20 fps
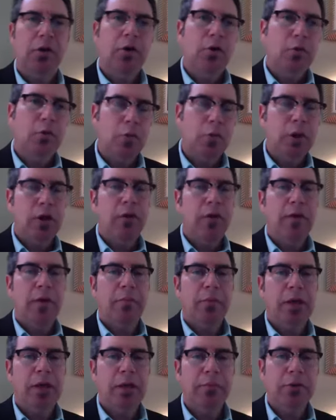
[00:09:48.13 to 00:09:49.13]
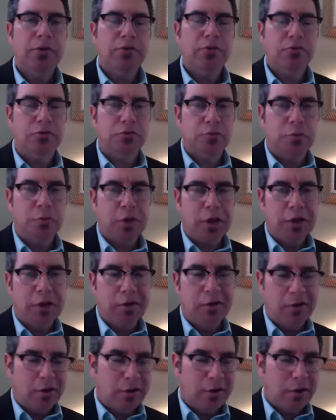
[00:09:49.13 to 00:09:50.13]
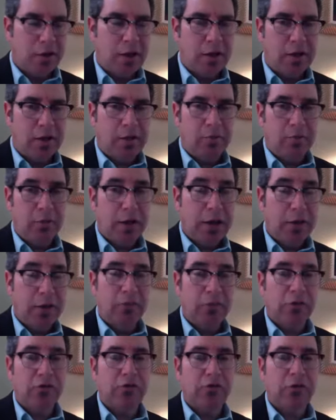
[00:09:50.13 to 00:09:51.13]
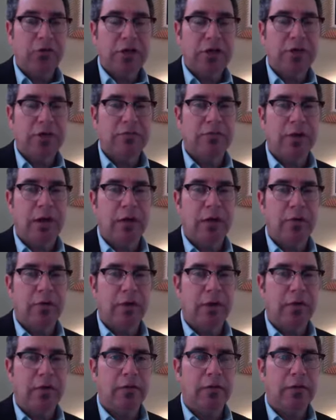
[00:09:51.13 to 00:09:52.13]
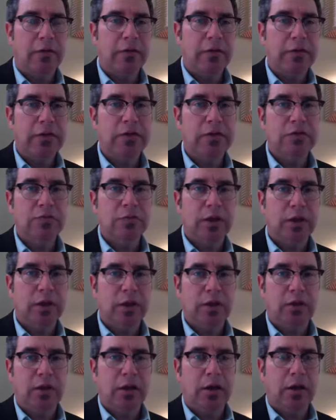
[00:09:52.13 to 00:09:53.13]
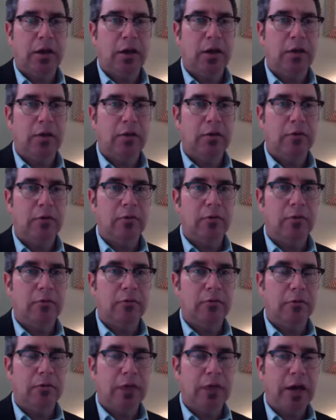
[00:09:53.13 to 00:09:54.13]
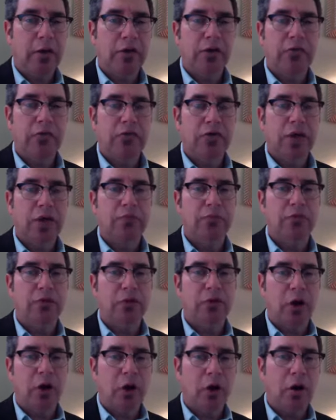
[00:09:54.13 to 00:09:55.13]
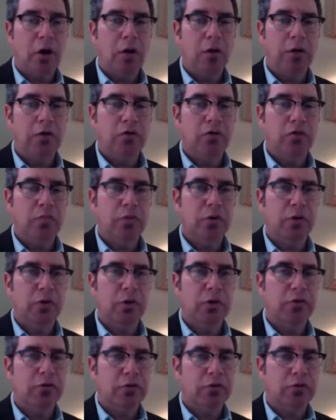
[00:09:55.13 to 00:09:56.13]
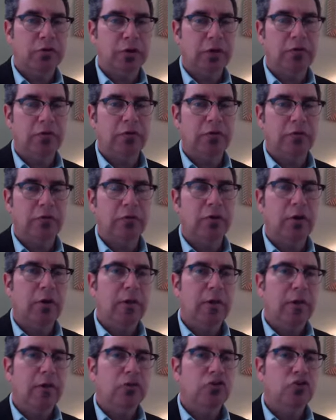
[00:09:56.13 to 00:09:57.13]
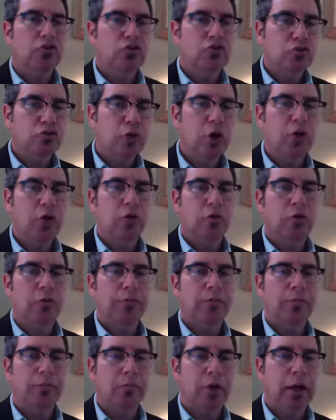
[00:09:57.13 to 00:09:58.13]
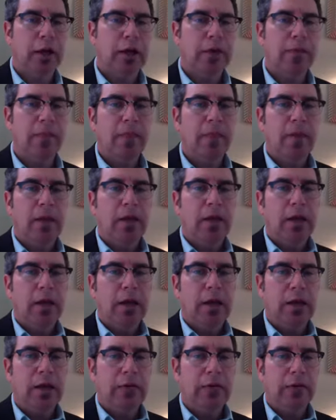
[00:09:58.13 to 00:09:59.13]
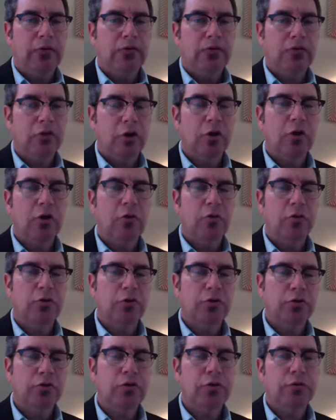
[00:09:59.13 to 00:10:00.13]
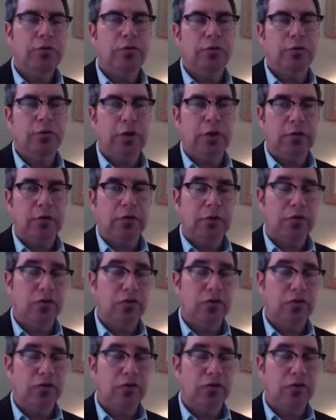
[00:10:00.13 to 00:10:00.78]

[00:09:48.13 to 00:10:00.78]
Well, that may be true, but in my research, I found that these men, without exception, all experienced a sense of struggle, right? And they struggled with two different things.